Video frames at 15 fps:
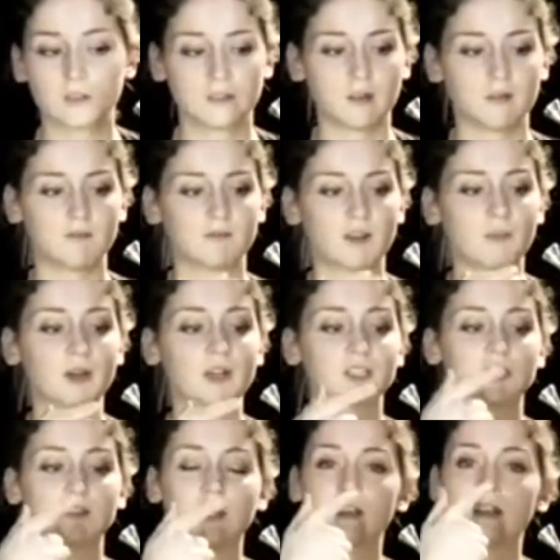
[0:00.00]
That
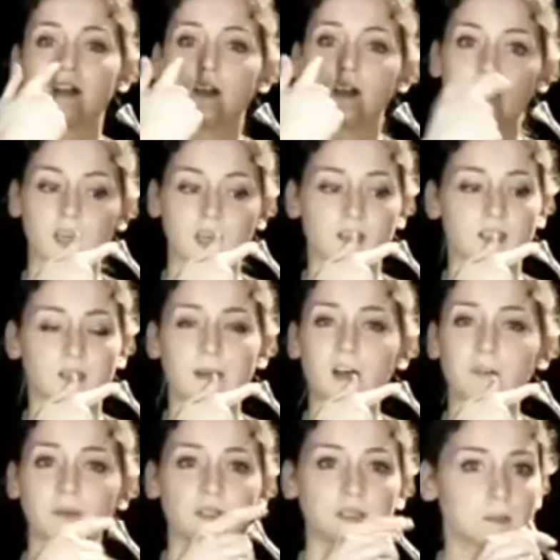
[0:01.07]
vibration then hits the
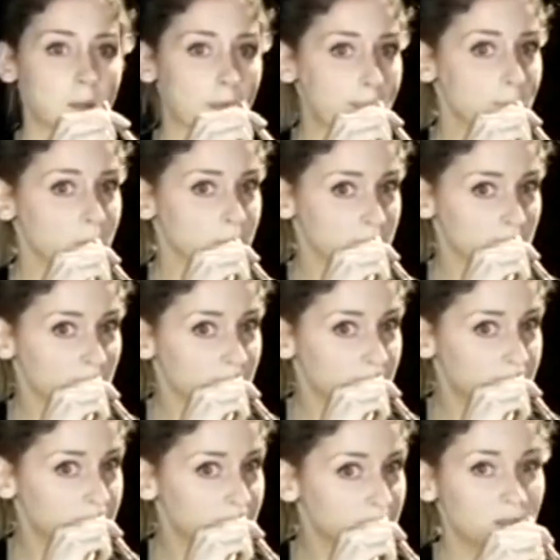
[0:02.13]
mouthpiece
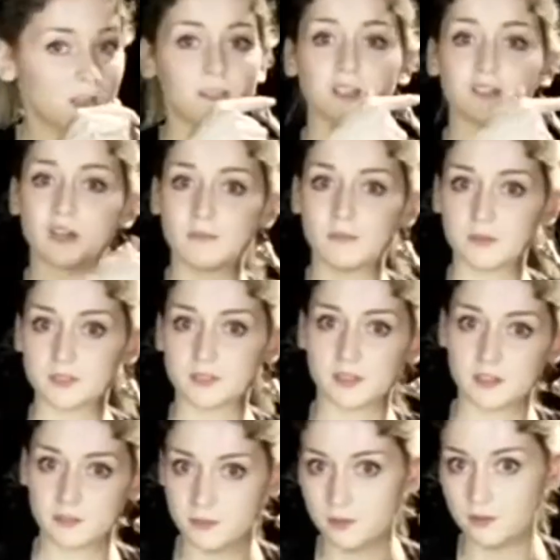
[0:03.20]
and then travels
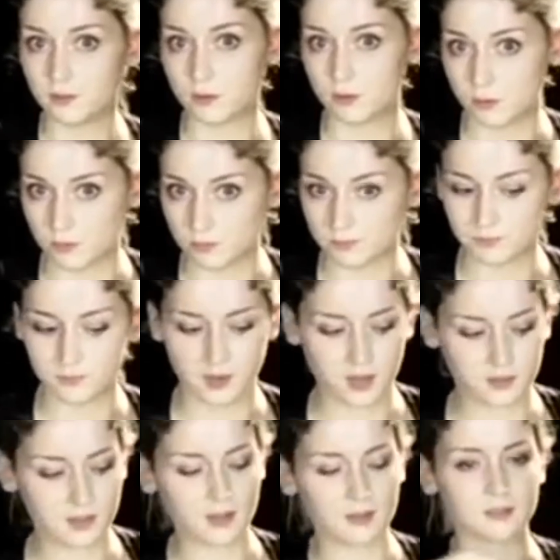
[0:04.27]
through the horn like
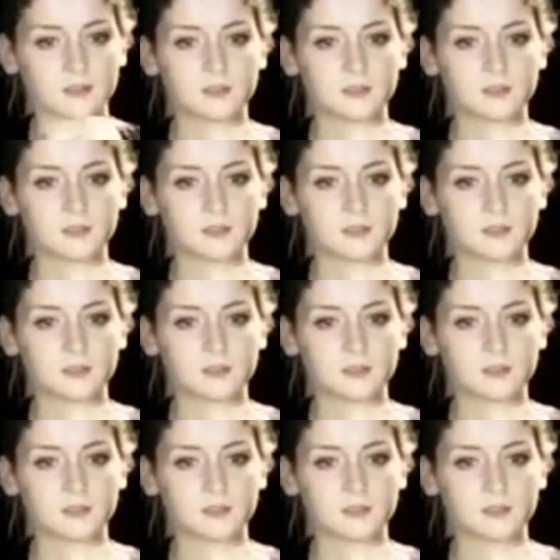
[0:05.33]
that.